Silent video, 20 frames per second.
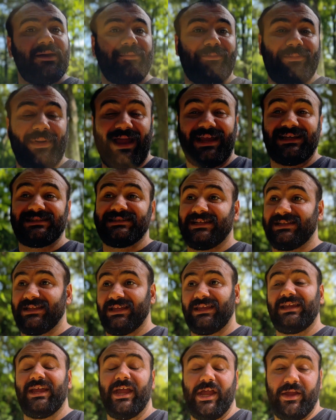bags that
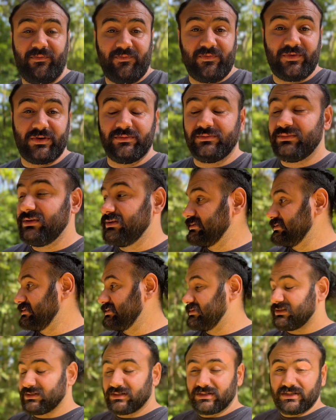it came from.
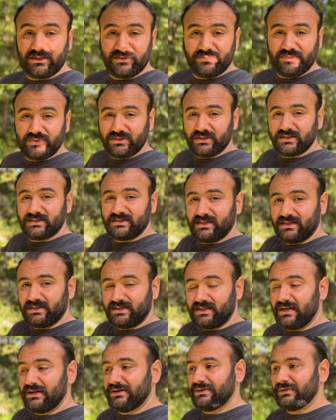So I gotta put the
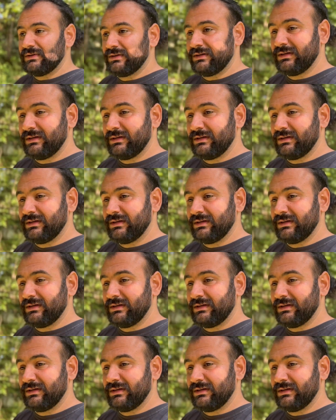tent down.